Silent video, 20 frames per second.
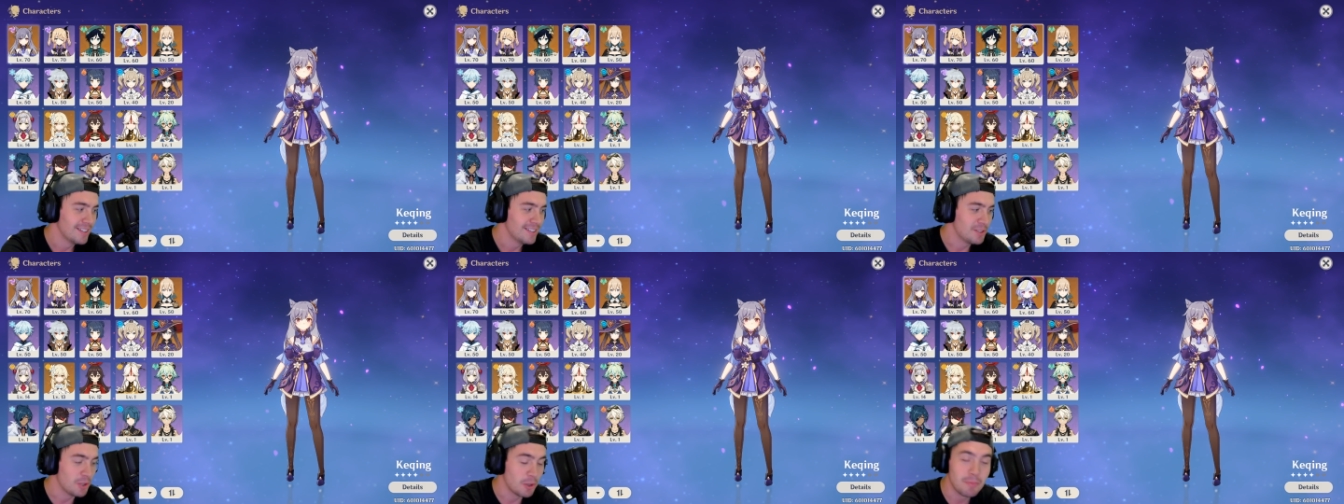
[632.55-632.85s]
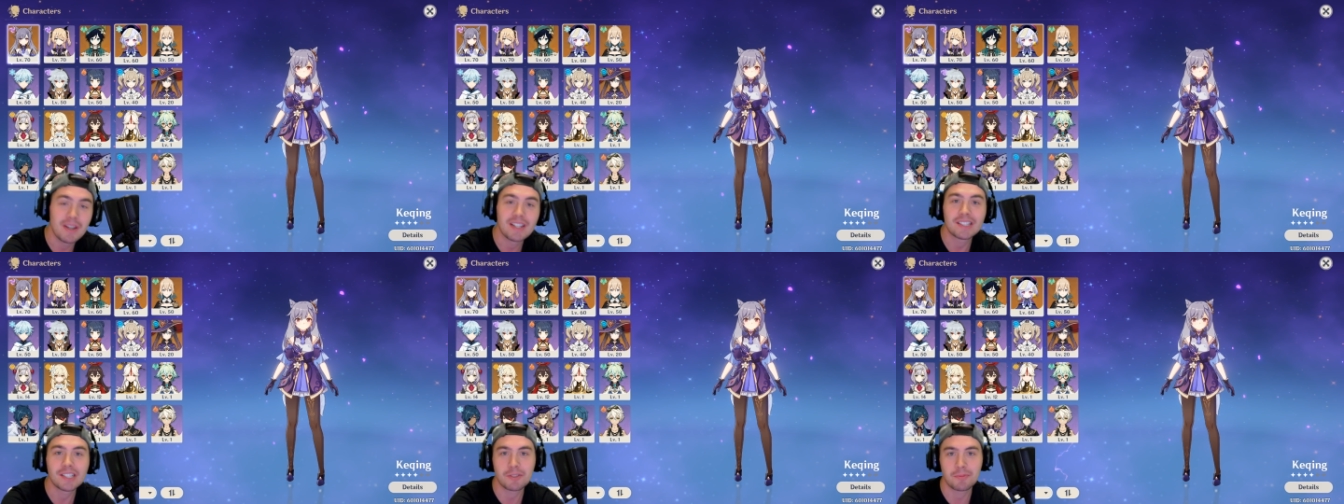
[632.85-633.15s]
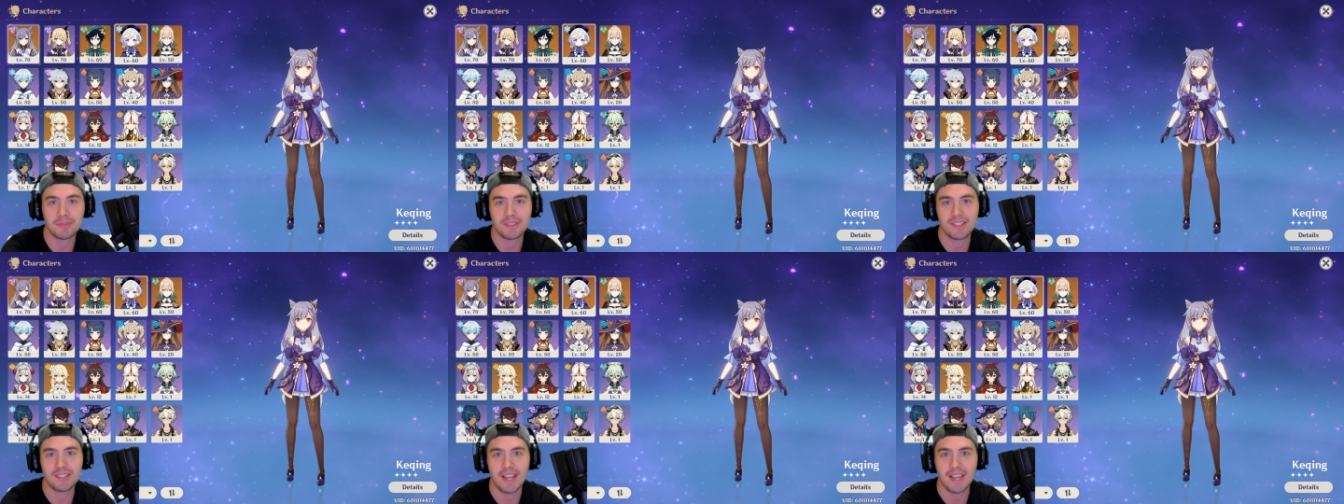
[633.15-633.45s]
Don't make these
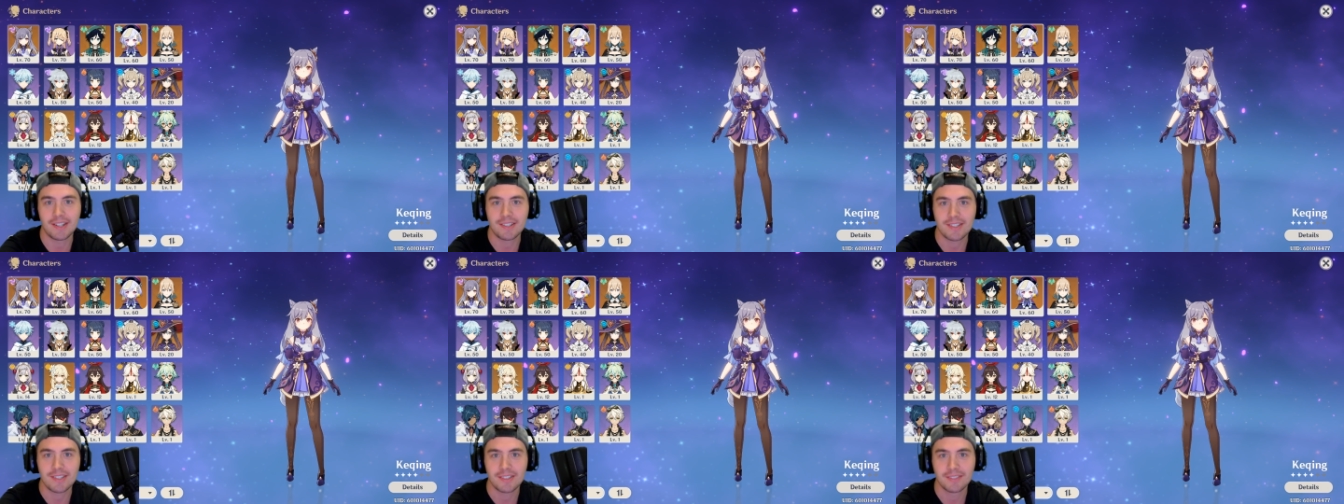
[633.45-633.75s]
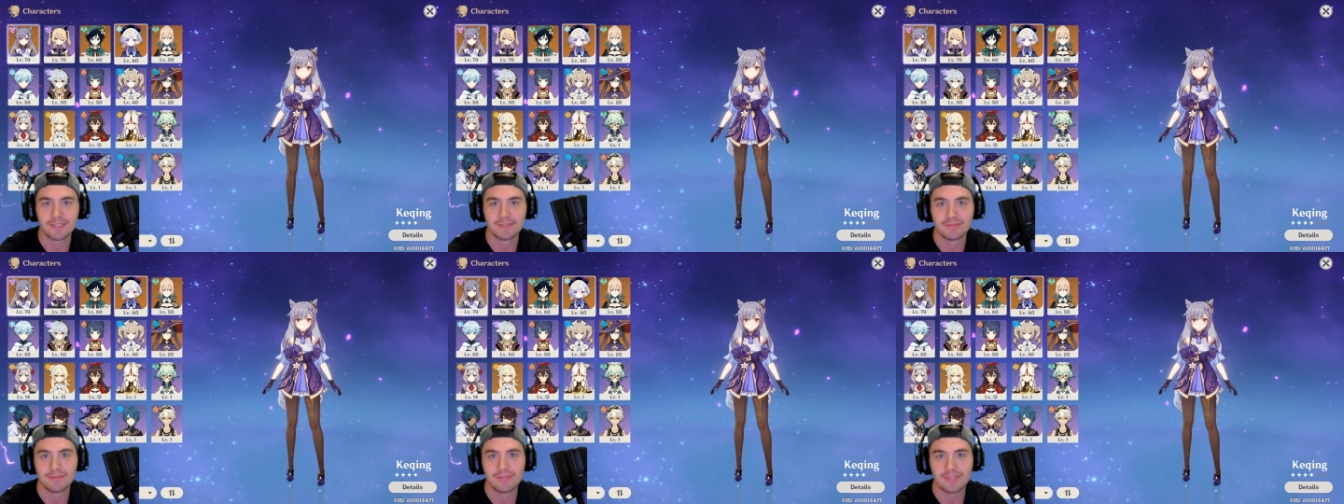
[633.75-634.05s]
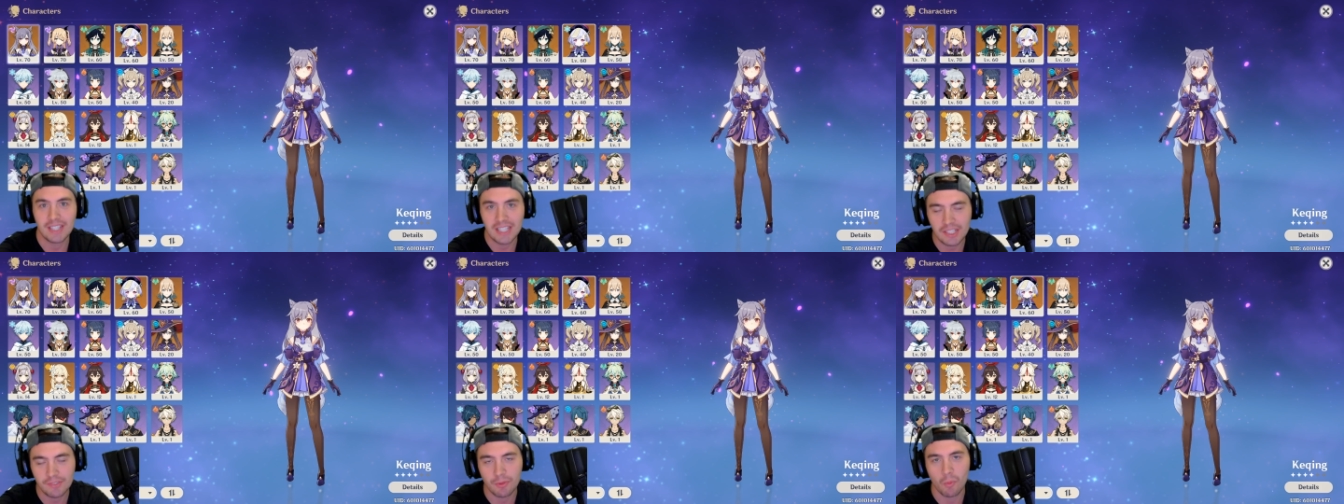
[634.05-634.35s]
mistakes.
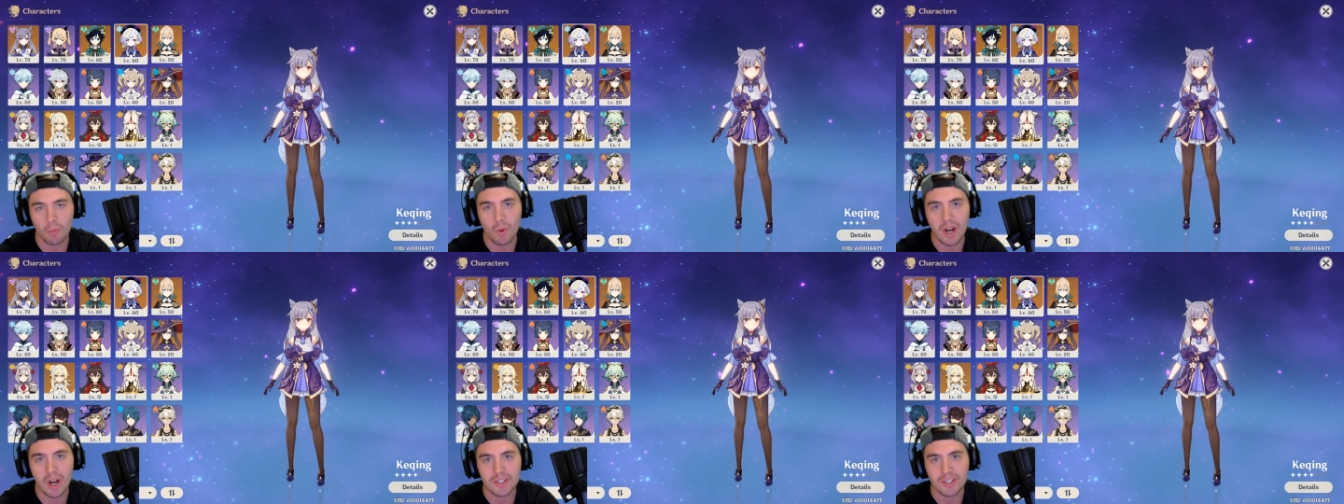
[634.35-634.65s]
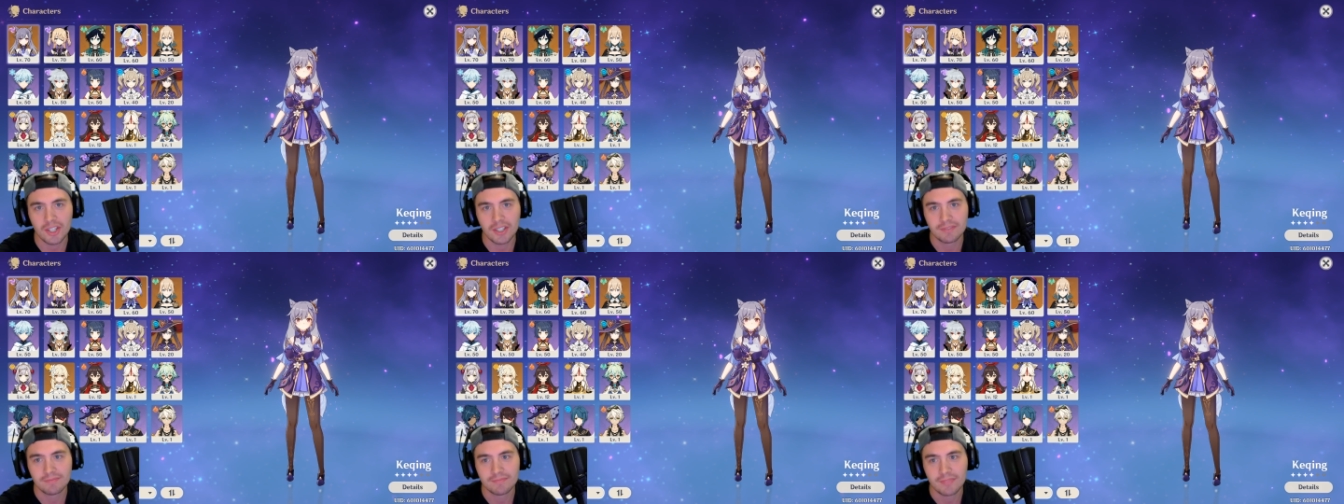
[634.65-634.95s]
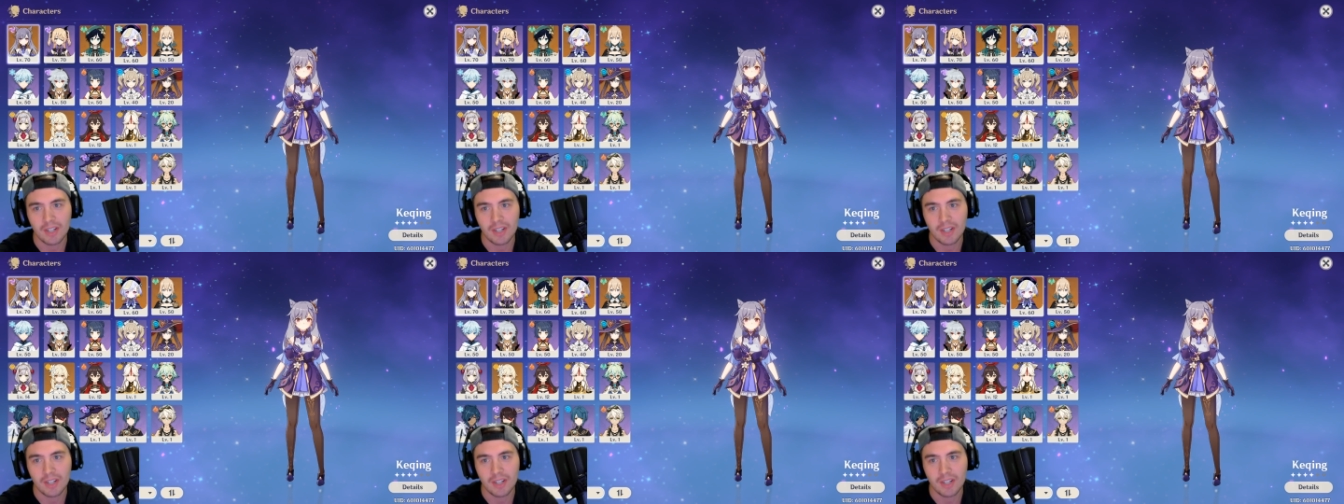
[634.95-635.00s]
Thank you for watching.